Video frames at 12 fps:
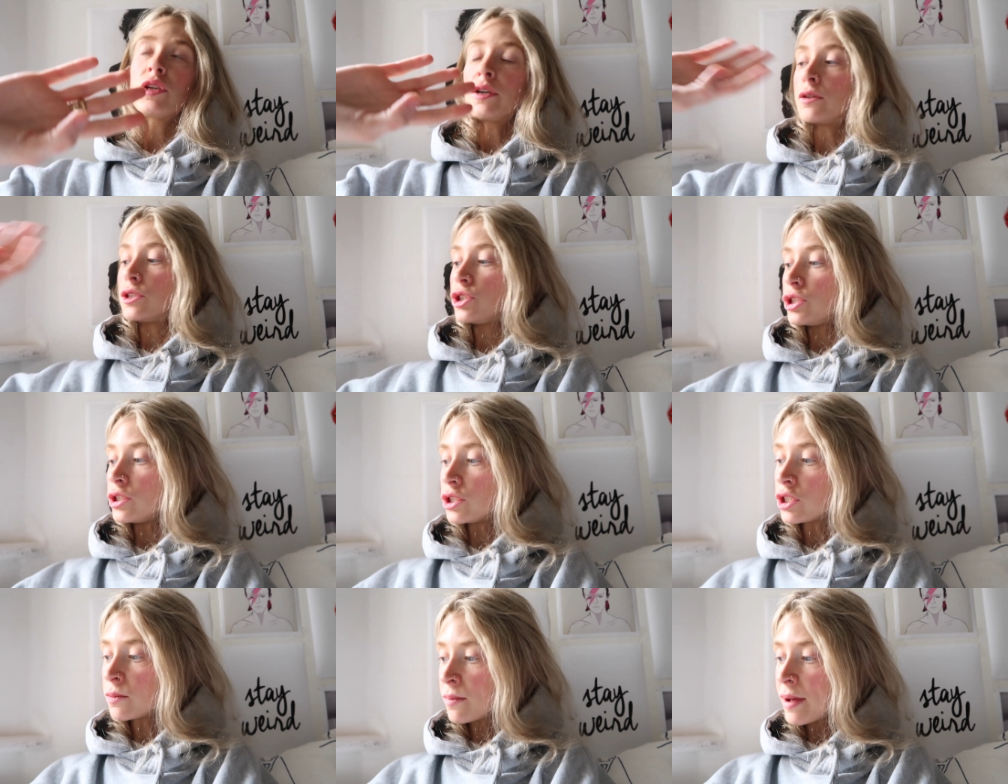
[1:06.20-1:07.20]
so I'll
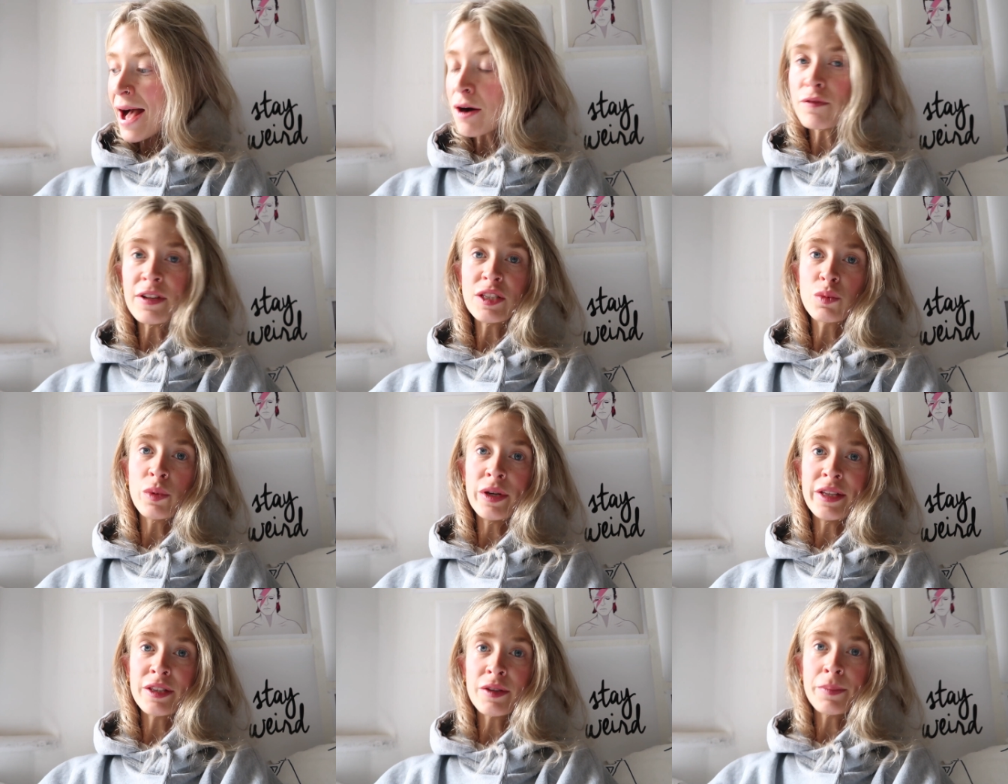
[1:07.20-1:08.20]
shoot some outfits
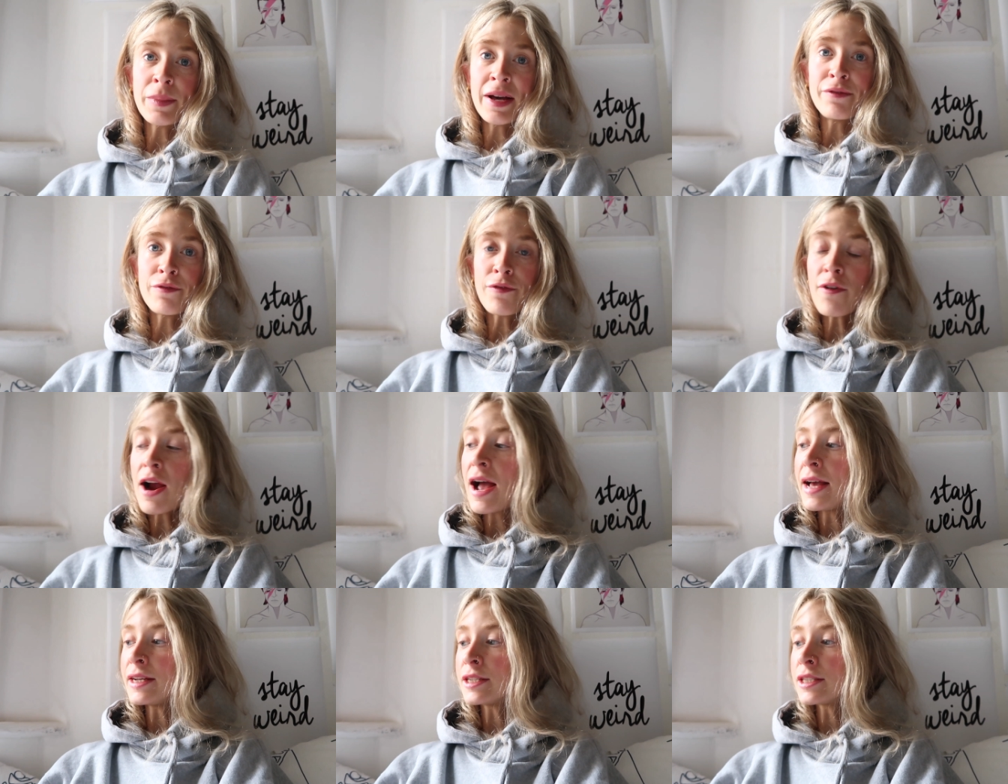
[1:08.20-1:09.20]
with my
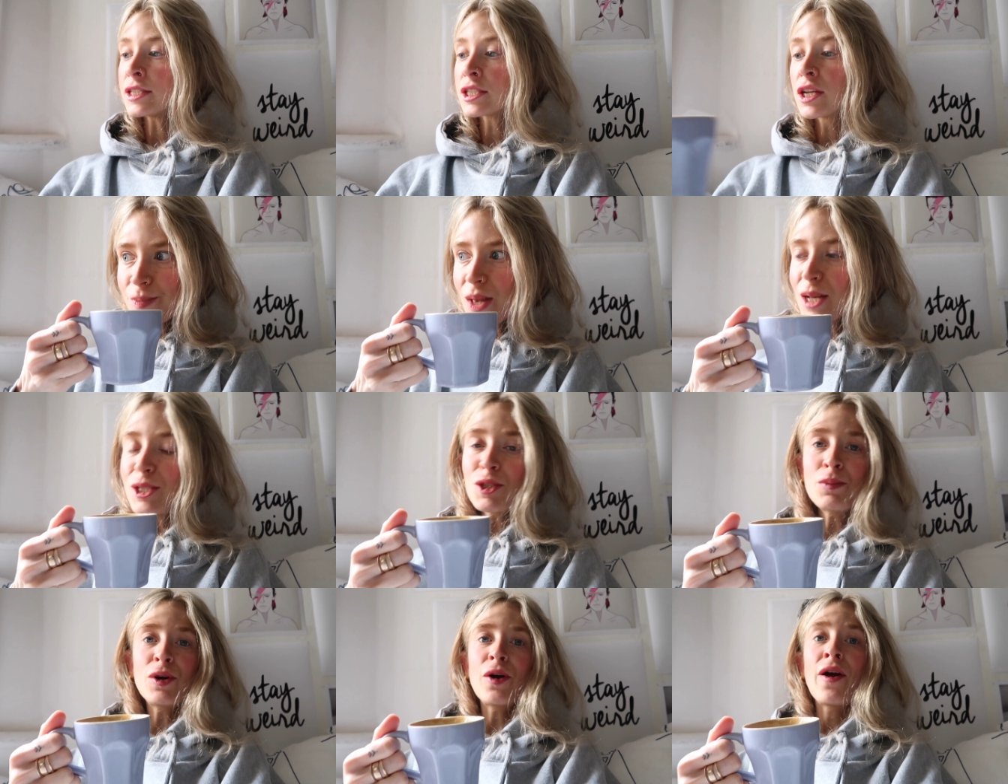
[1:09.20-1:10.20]
friend
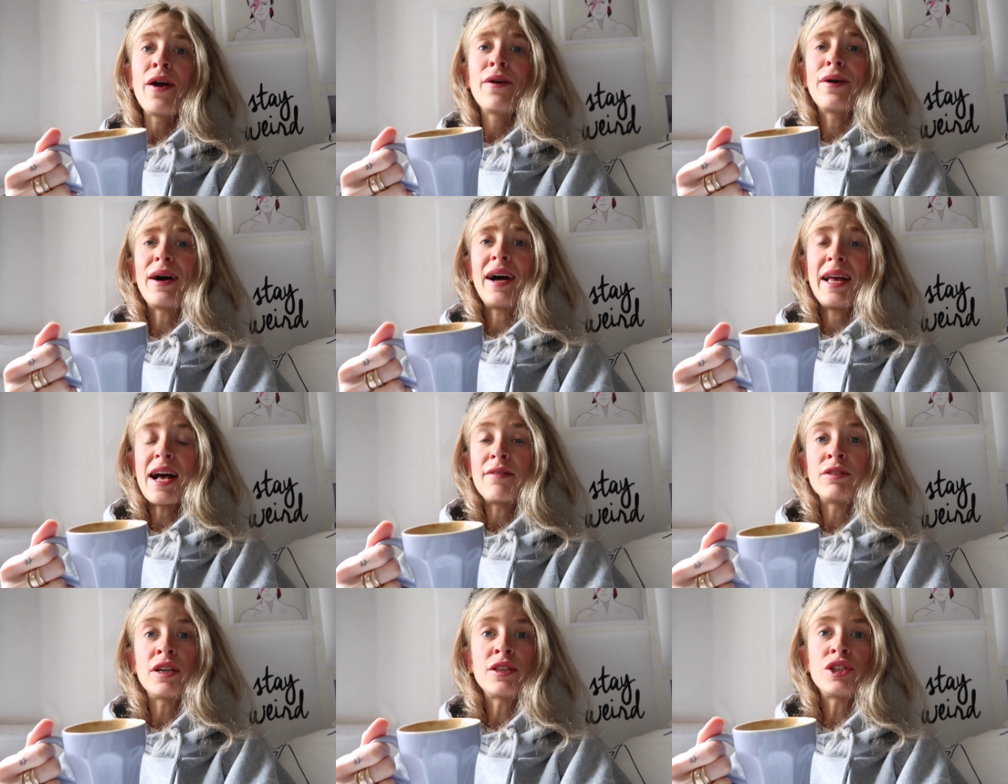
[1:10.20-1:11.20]
tomorrow I
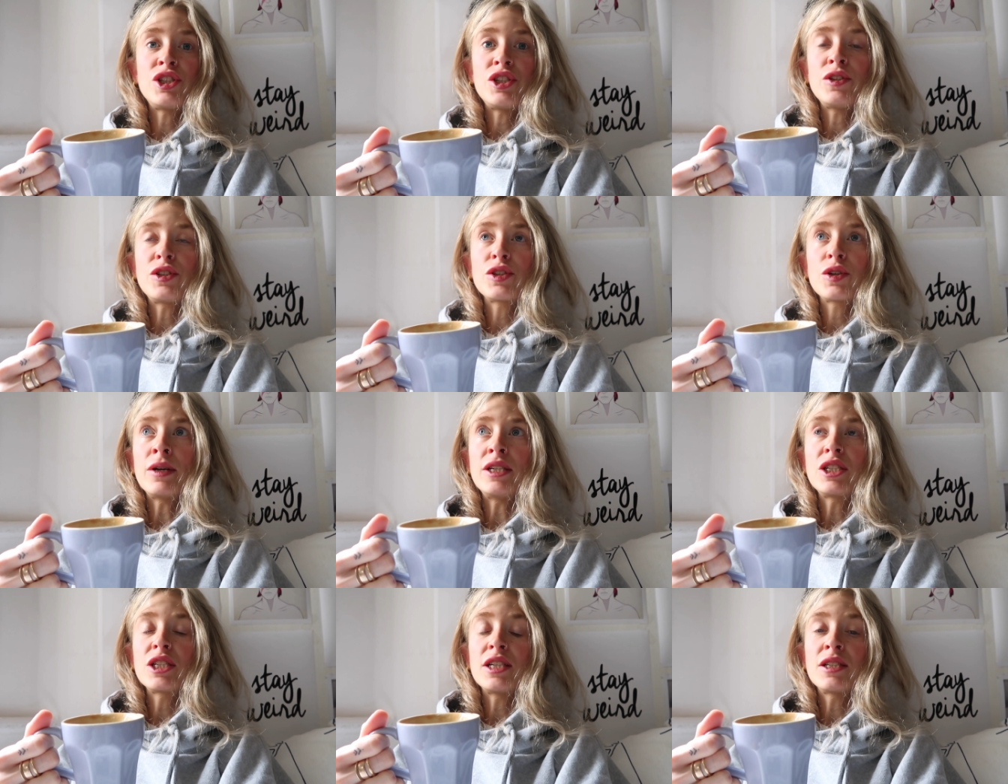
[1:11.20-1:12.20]
have another shoot
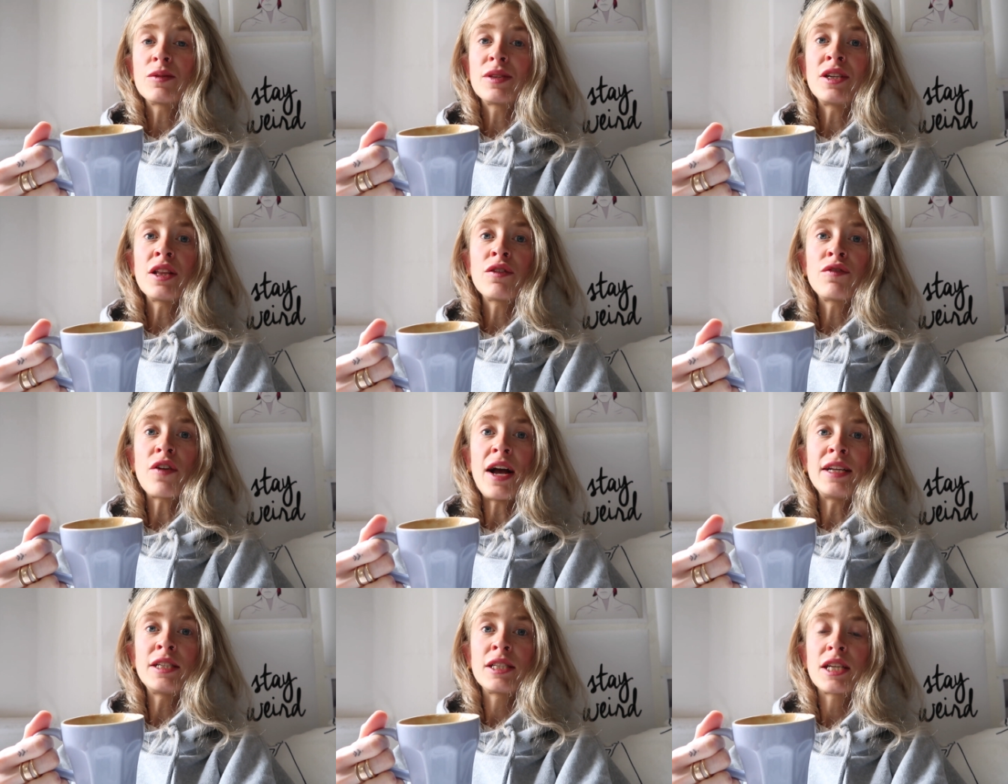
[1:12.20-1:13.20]
which is with another
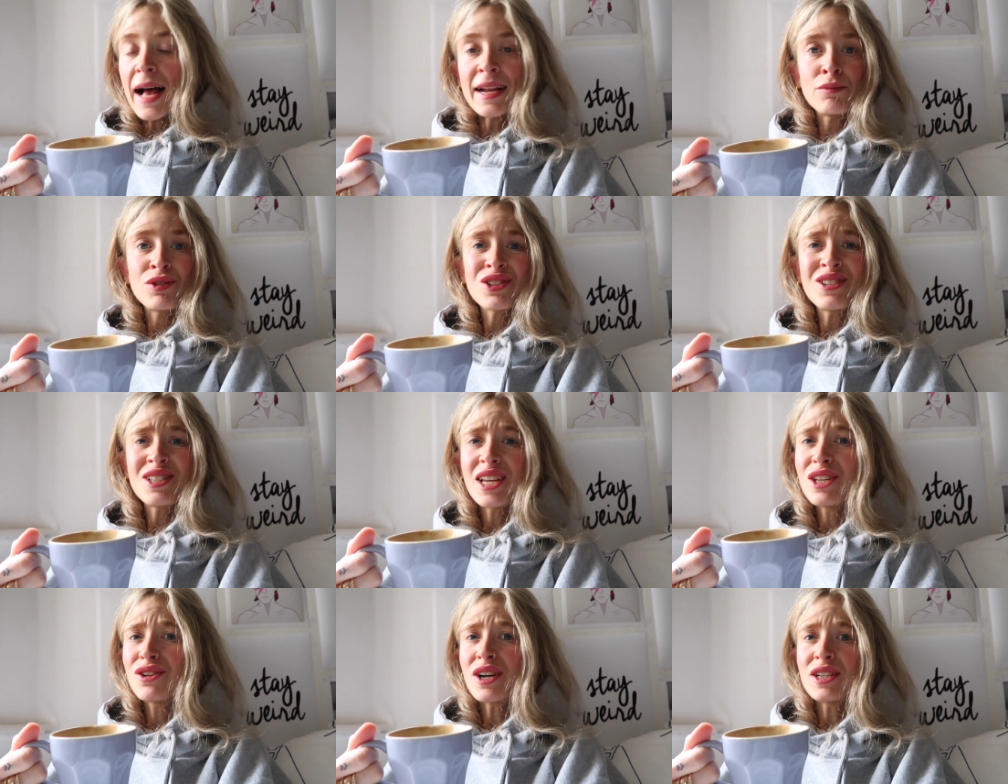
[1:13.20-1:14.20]
friend and I'm just going to
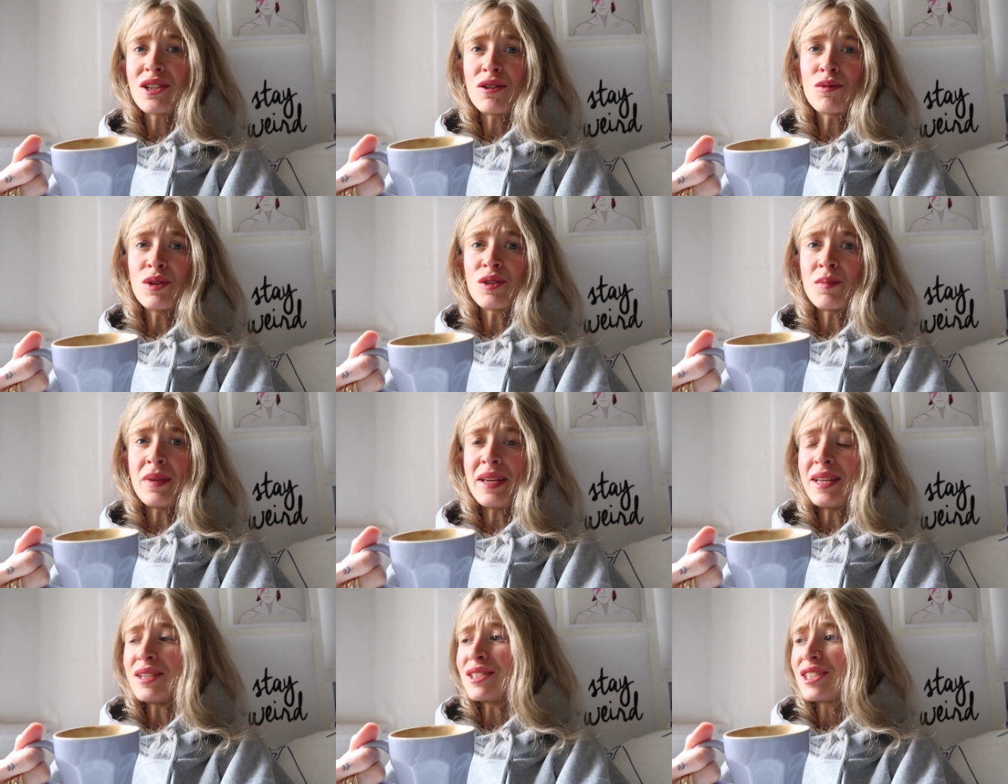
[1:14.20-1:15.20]
take you guys along with
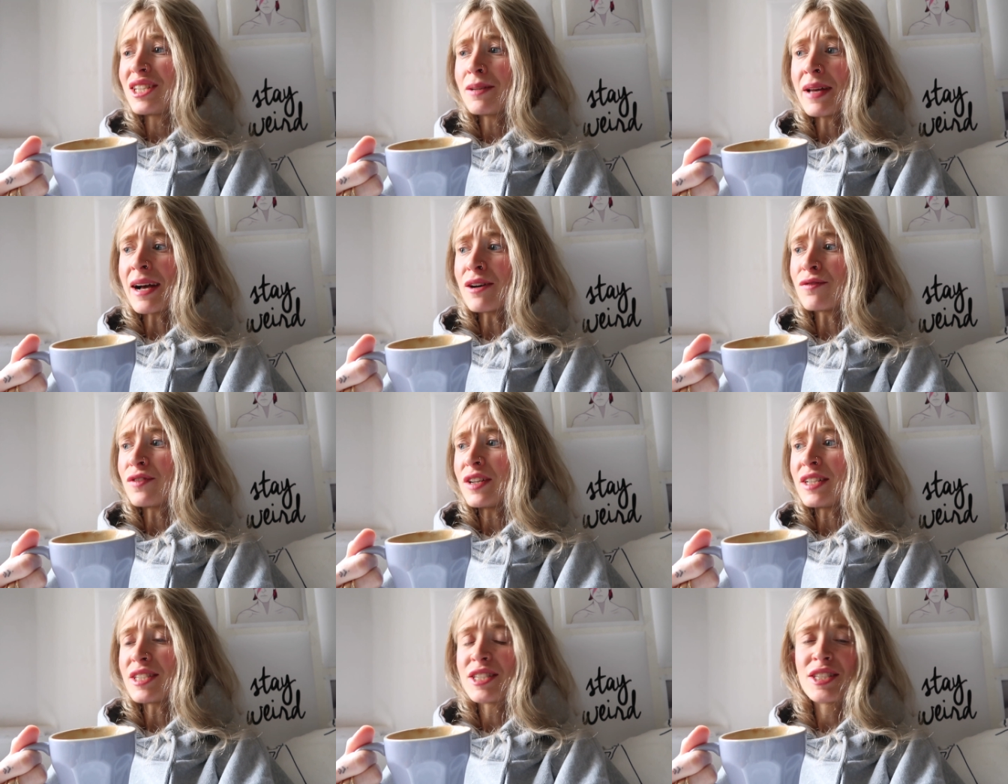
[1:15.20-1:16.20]
me, see my
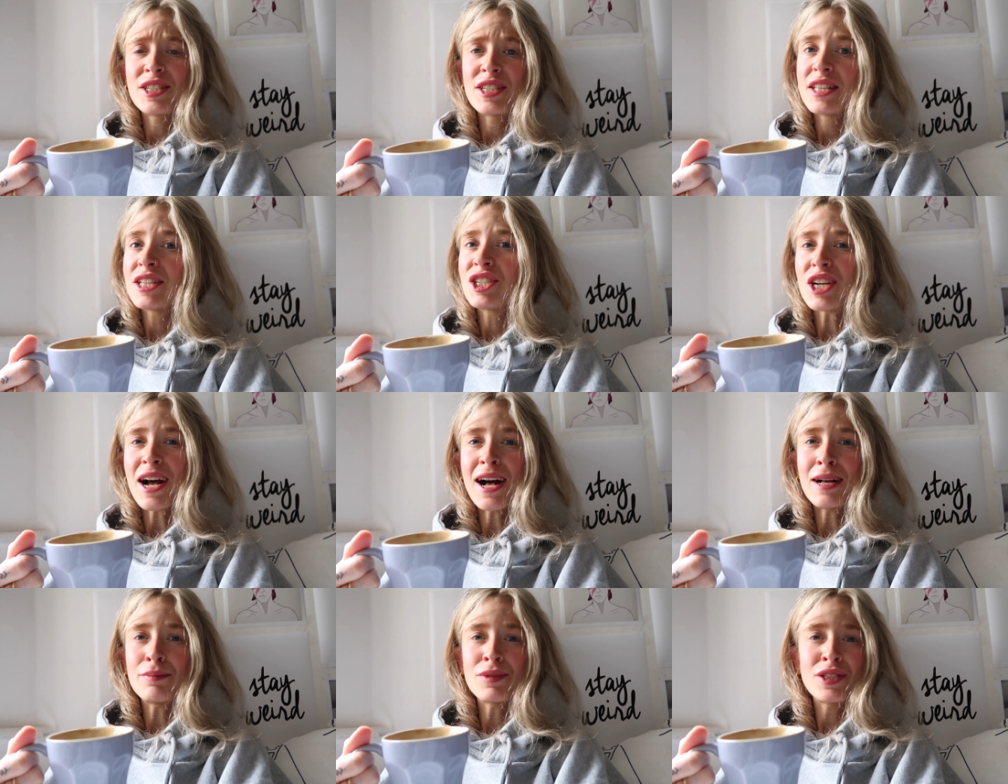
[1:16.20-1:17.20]
outfits, see the
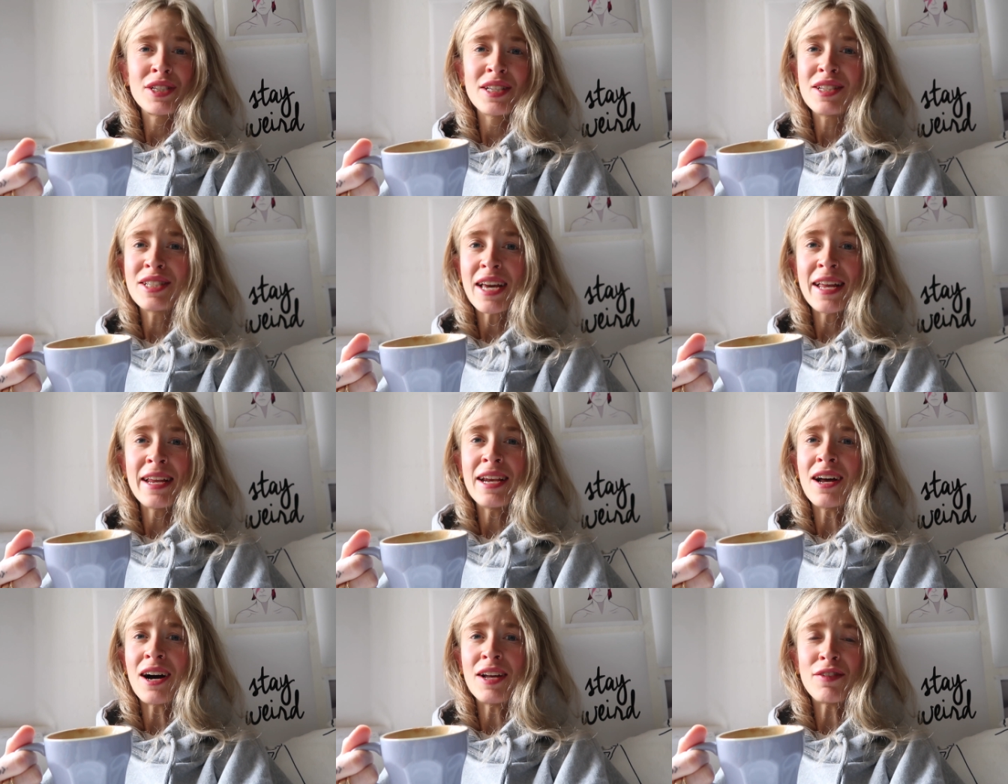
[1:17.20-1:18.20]
jam, see the daily
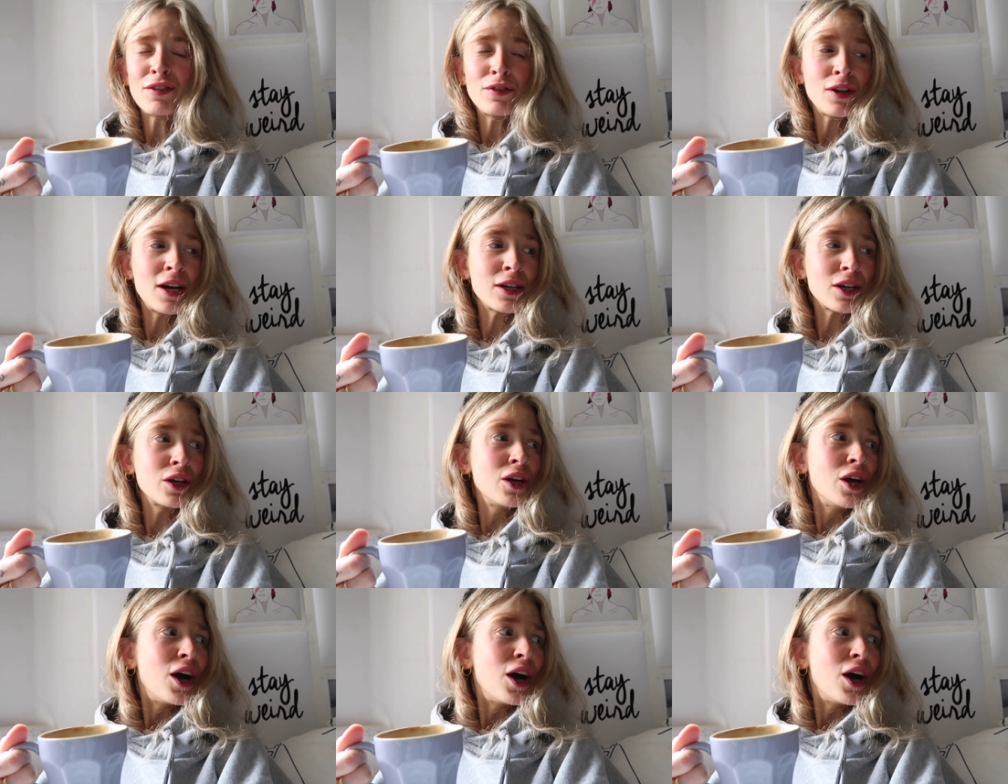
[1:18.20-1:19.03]
life. I feel like